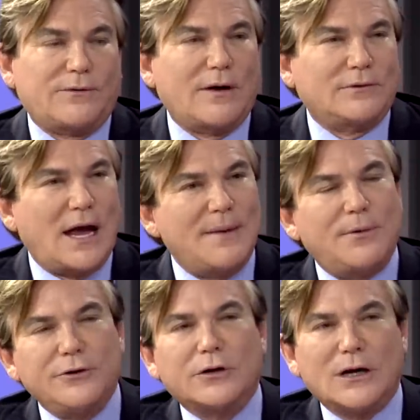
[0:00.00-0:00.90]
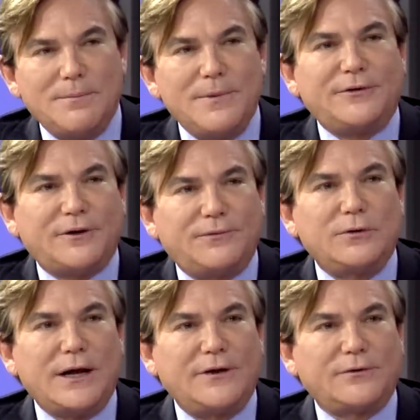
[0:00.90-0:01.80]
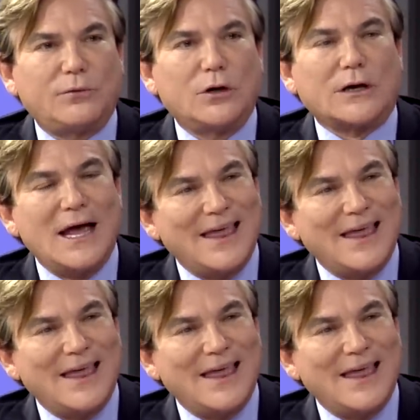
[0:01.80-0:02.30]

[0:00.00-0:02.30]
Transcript: If you have lipo, you're going to miss a few days of work.